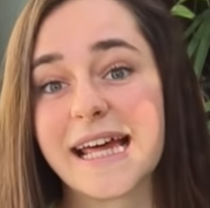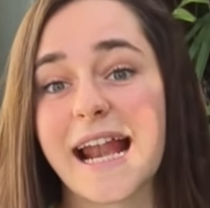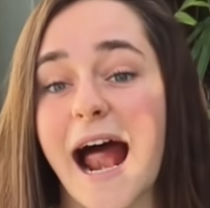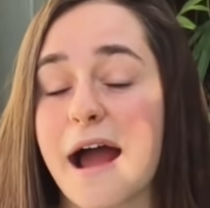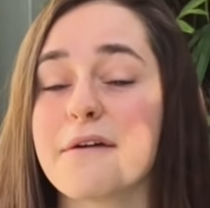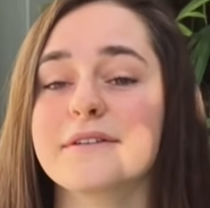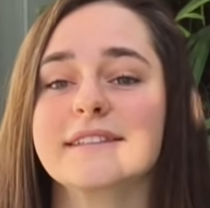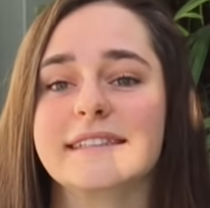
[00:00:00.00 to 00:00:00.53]
and
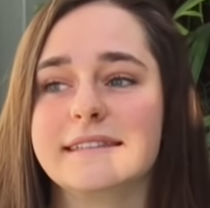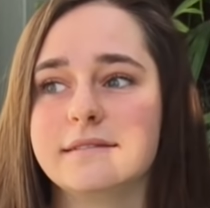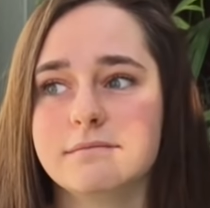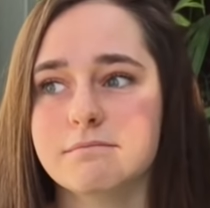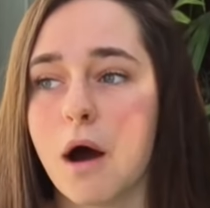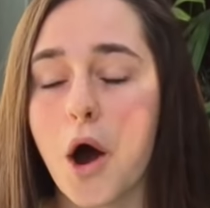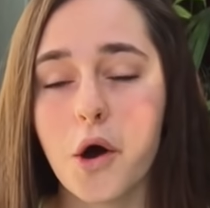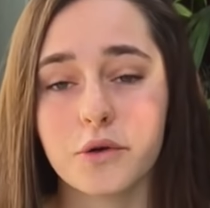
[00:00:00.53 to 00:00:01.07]
I will
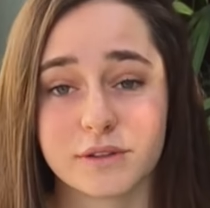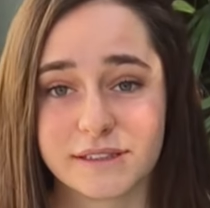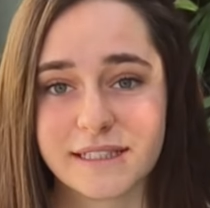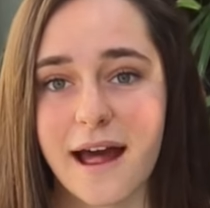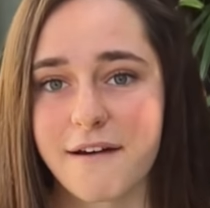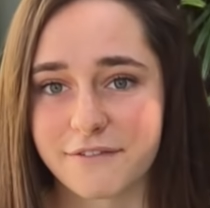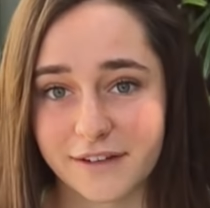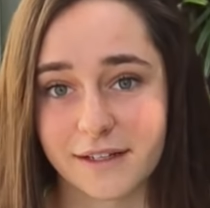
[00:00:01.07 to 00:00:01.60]
most
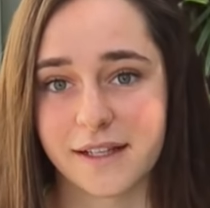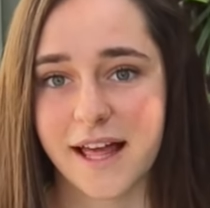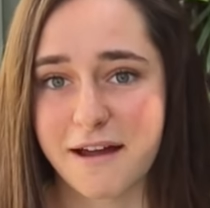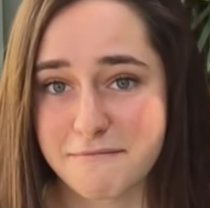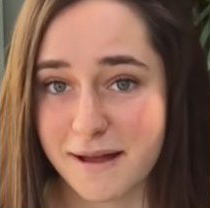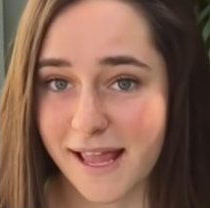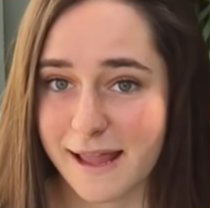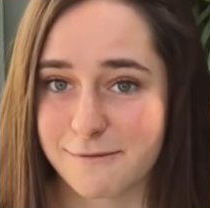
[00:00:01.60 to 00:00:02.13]
definitely
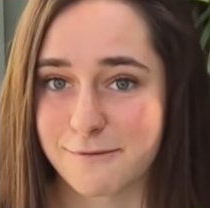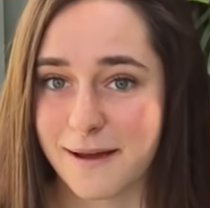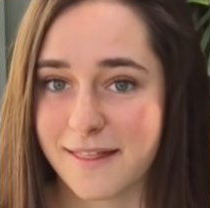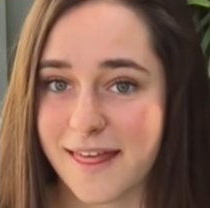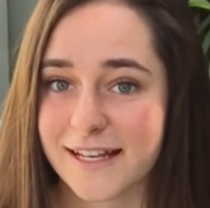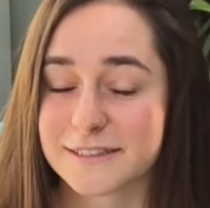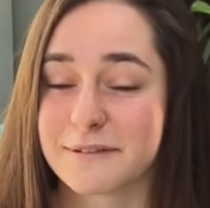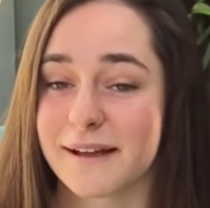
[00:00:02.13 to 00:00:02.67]
have my camera by
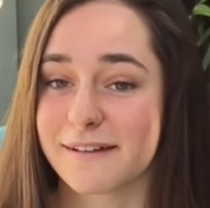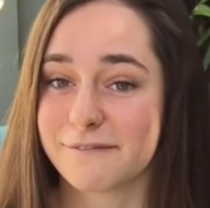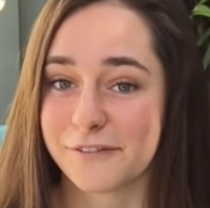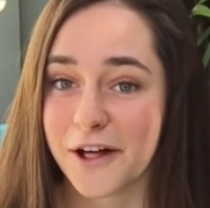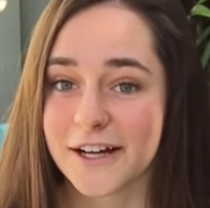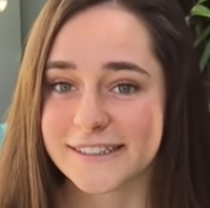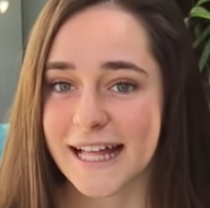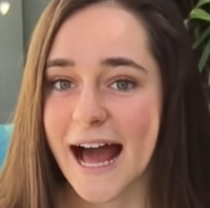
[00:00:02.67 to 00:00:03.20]
then so I can
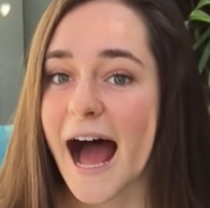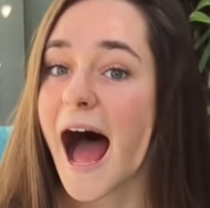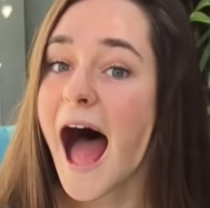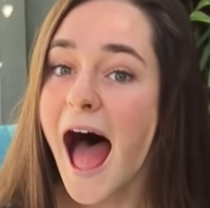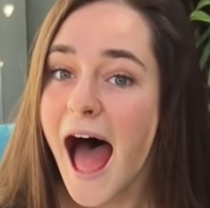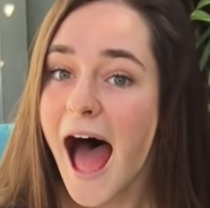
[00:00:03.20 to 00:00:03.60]
vlog that.